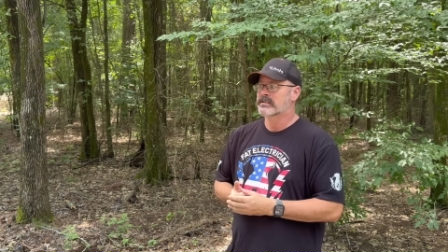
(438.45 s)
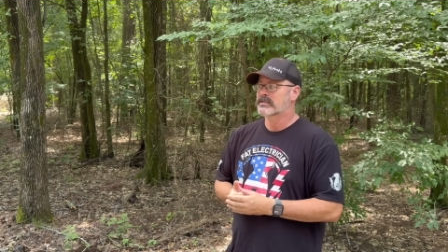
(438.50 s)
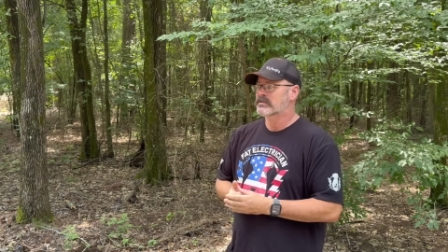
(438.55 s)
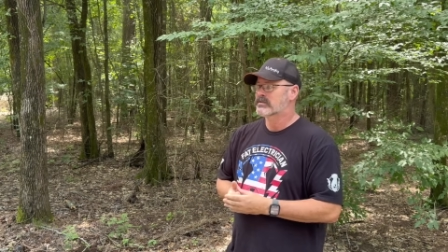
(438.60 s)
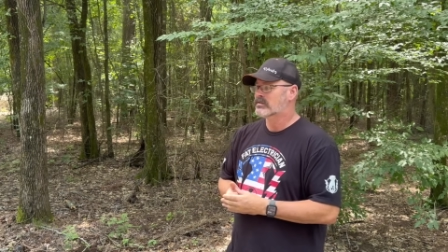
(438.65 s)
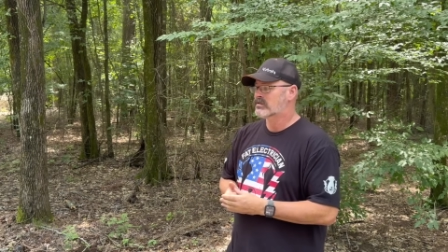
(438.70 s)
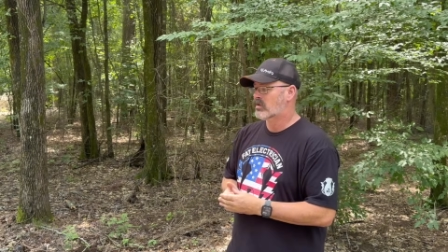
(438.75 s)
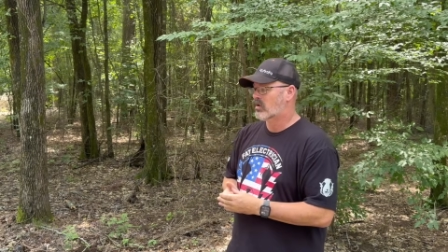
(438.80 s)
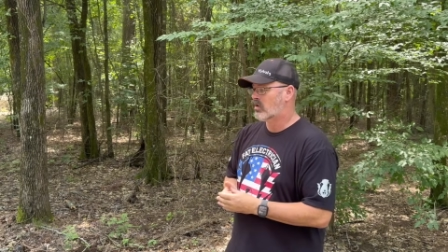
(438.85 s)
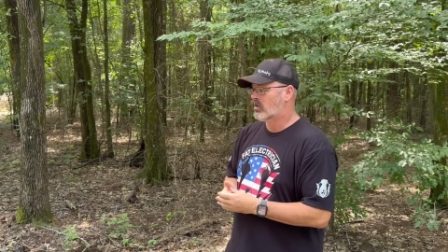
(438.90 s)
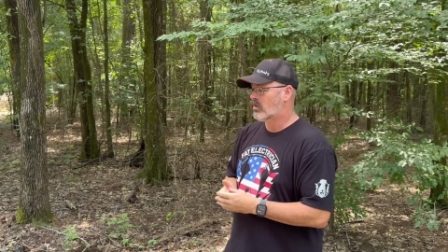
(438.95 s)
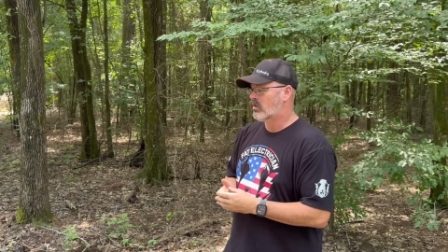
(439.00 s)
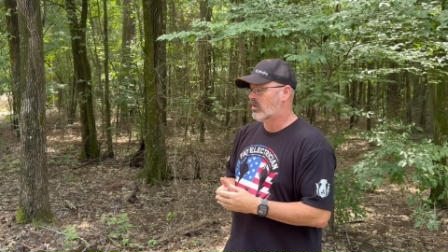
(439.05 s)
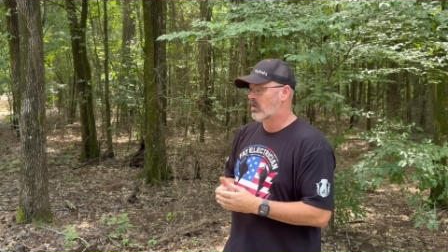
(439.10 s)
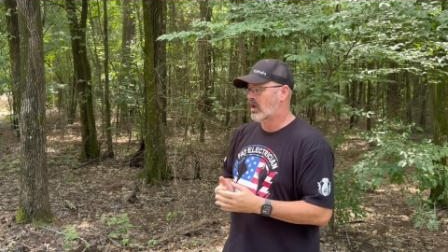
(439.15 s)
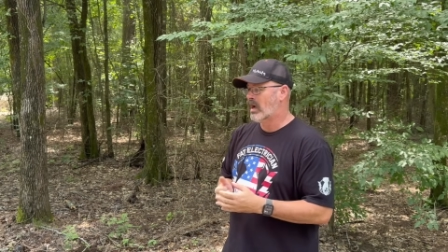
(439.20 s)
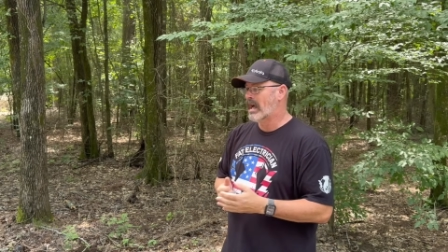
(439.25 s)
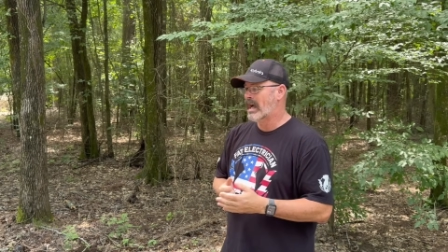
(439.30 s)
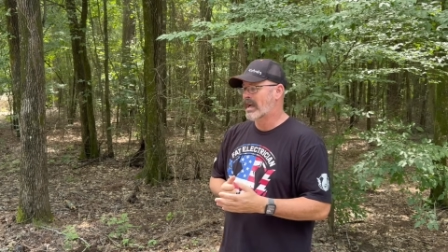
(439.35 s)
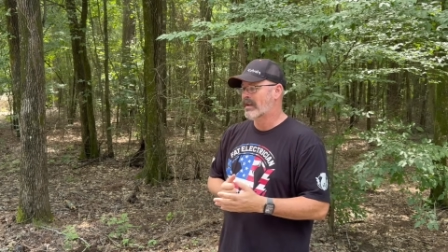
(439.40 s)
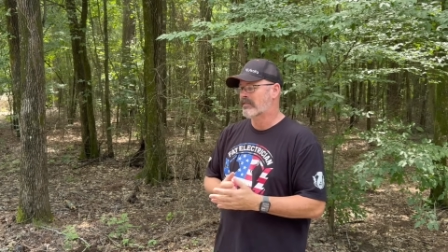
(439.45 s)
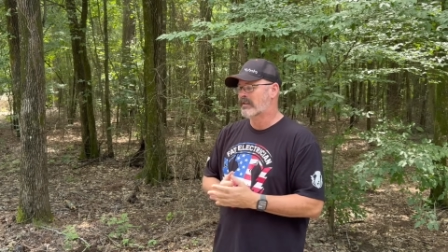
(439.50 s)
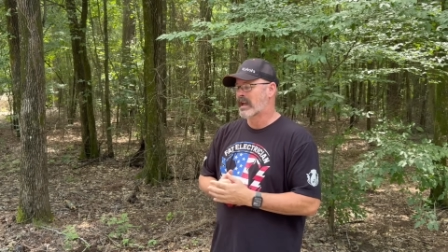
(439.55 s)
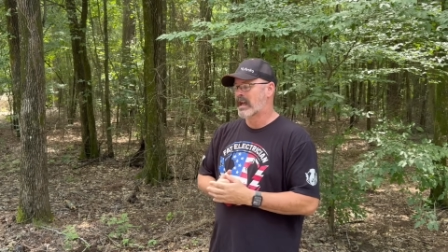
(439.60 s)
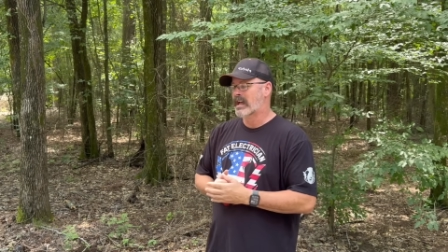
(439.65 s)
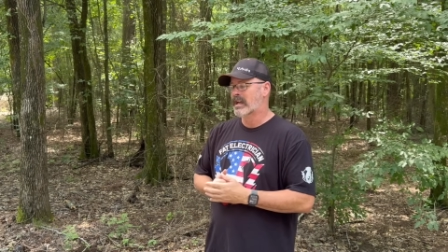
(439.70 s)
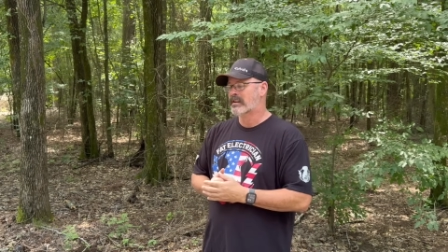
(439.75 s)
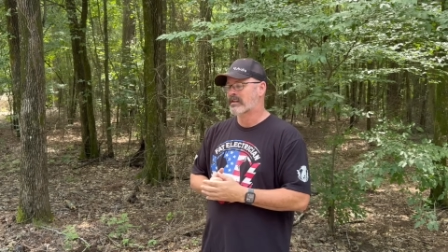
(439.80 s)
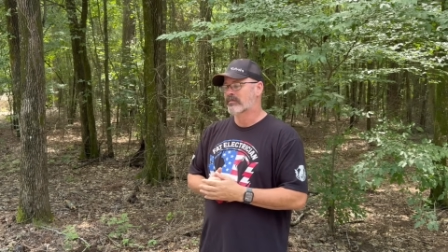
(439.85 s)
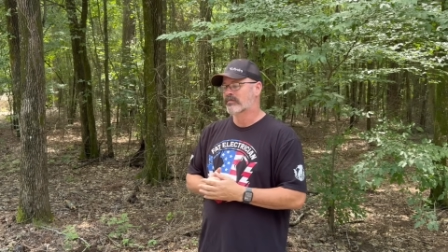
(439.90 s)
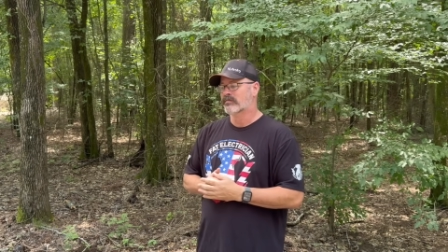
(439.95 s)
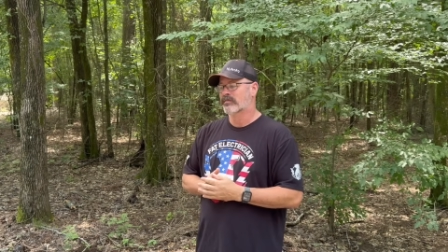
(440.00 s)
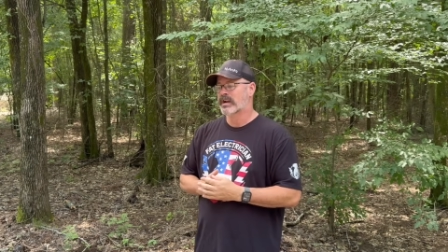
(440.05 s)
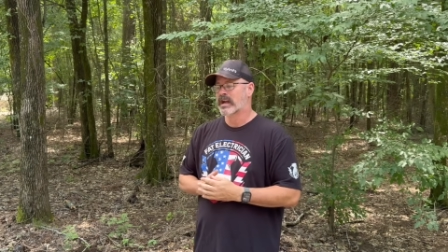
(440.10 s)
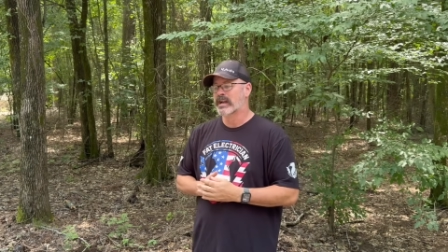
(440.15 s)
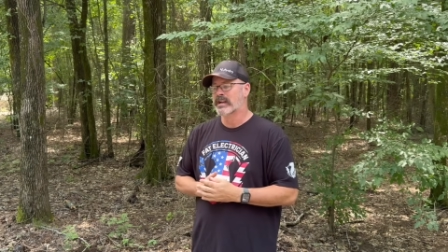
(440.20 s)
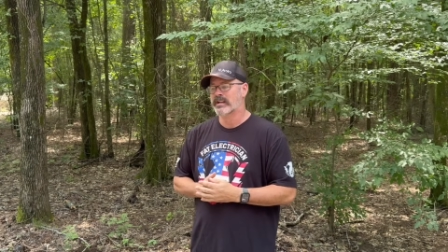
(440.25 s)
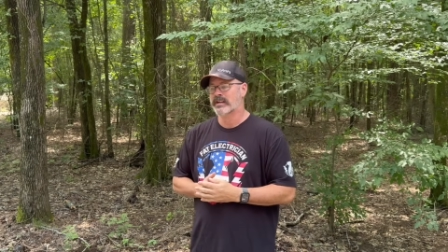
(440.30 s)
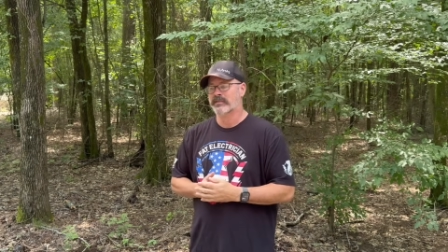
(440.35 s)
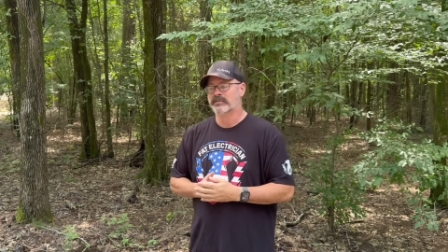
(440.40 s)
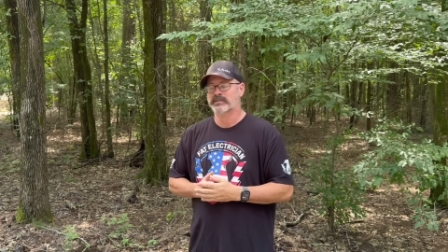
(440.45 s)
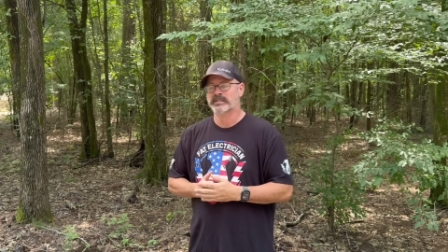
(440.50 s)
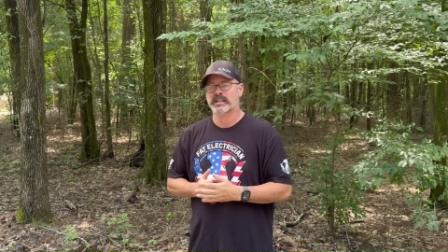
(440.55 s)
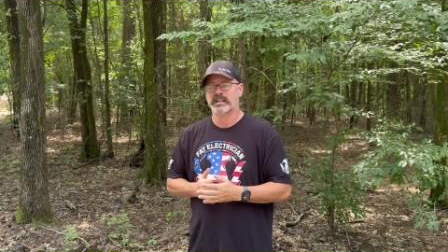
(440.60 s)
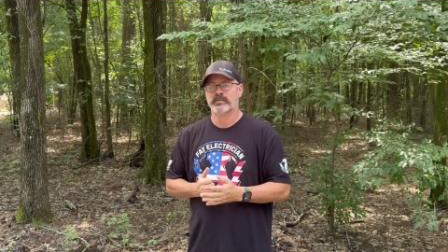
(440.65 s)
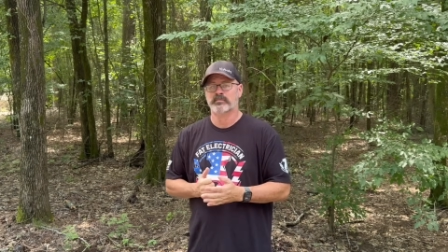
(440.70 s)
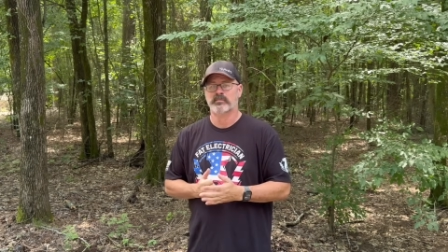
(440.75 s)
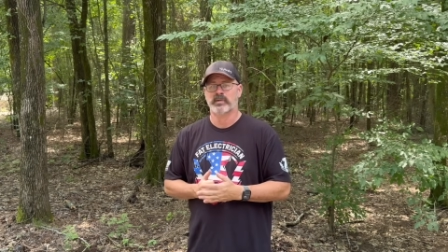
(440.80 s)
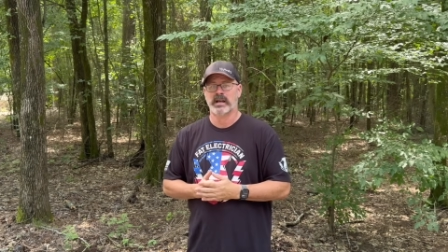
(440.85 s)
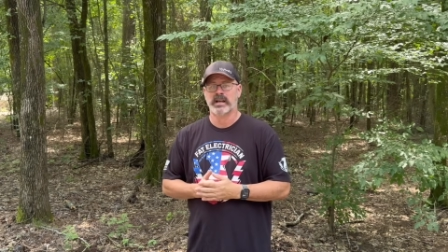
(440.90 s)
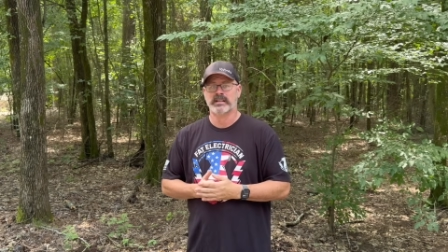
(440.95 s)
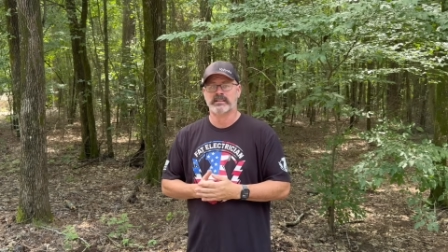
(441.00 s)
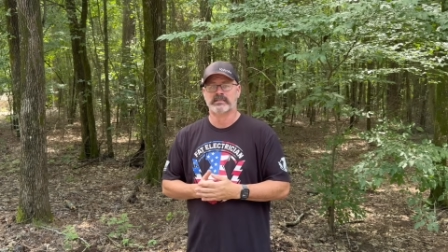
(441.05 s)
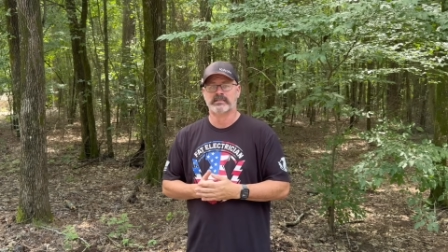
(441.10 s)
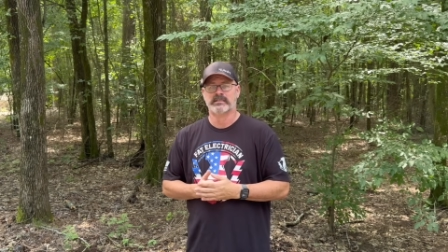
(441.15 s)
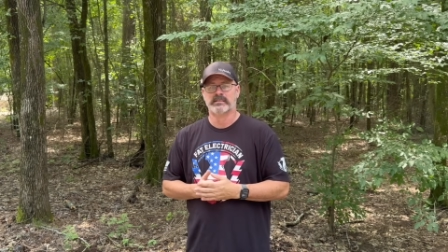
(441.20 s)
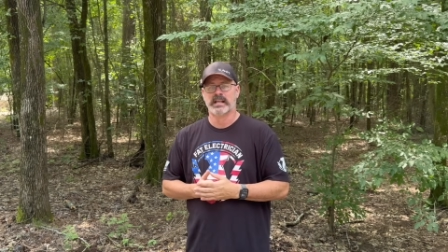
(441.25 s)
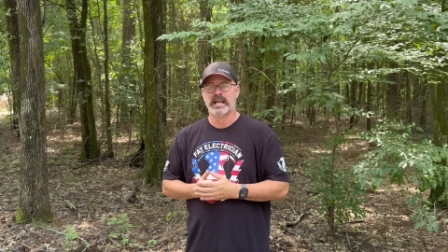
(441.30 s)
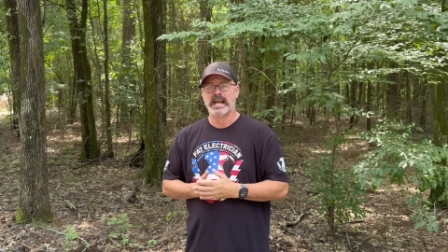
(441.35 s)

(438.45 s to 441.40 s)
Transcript: So I've had a variety of tick bites.